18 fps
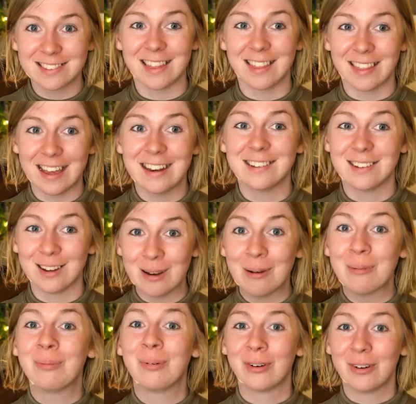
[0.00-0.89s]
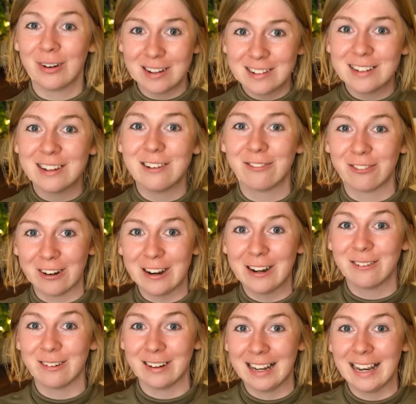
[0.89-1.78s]
that they do pretty
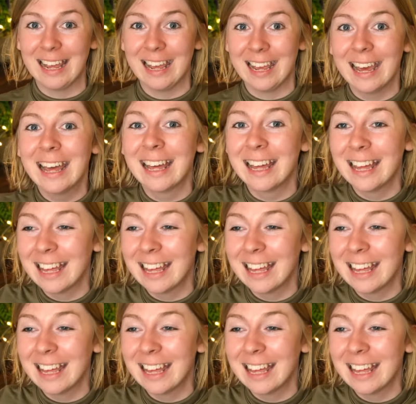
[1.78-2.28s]
frequently.